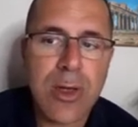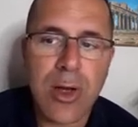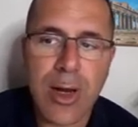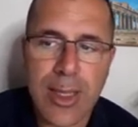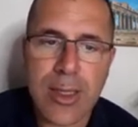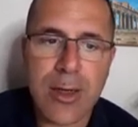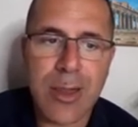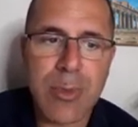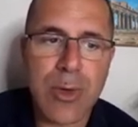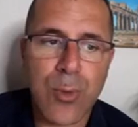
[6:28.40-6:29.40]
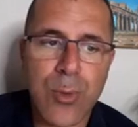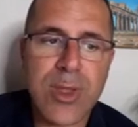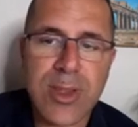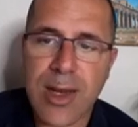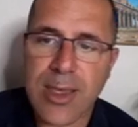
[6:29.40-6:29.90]
Okay, let me
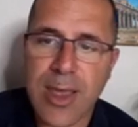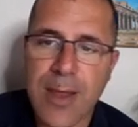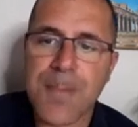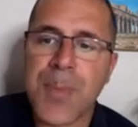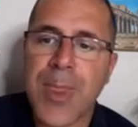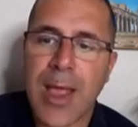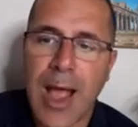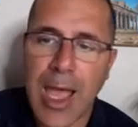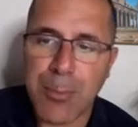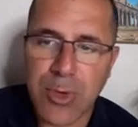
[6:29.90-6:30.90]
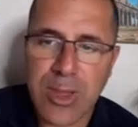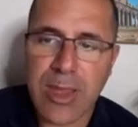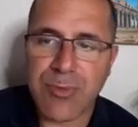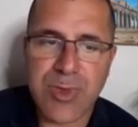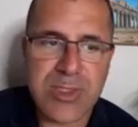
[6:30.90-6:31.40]
read that again. "I
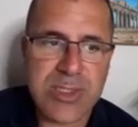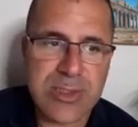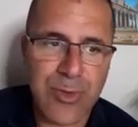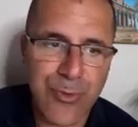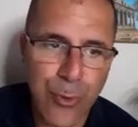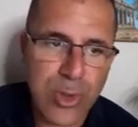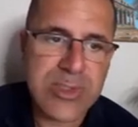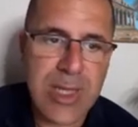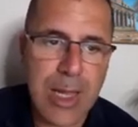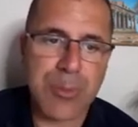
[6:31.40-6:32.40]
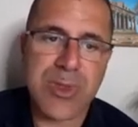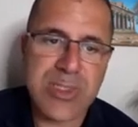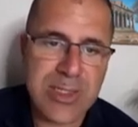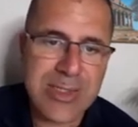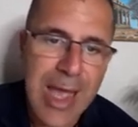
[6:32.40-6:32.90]
believe this is the first time
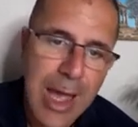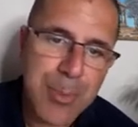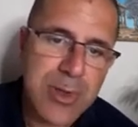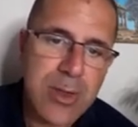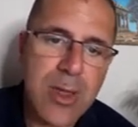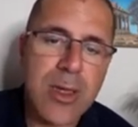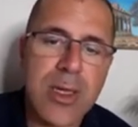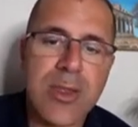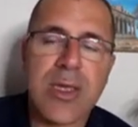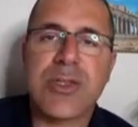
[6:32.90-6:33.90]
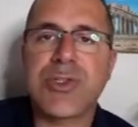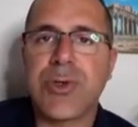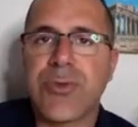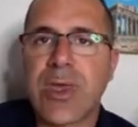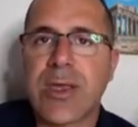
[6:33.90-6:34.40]
this has happened in the
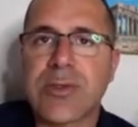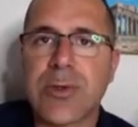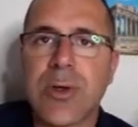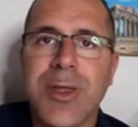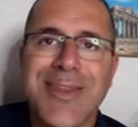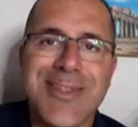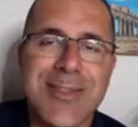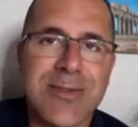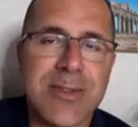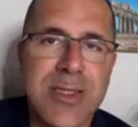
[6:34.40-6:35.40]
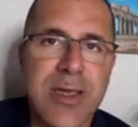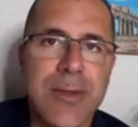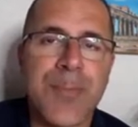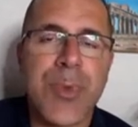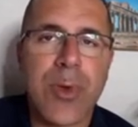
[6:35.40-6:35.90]
history of cancer." This is insane,
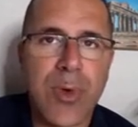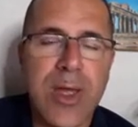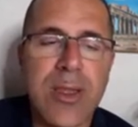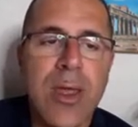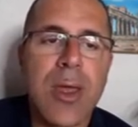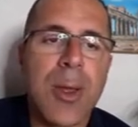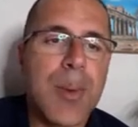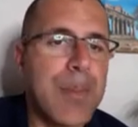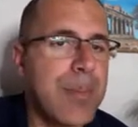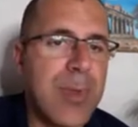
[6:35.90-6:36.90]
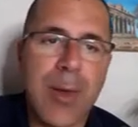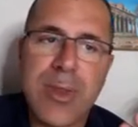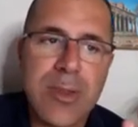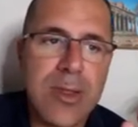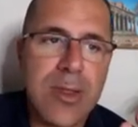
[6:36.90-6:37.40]
right? I
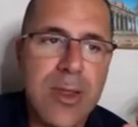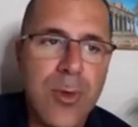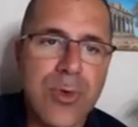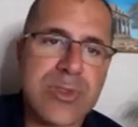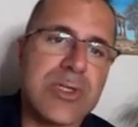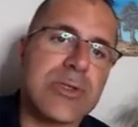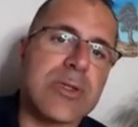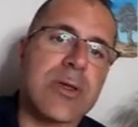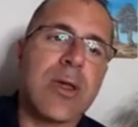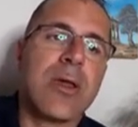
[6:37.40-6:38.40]
mean, seriously,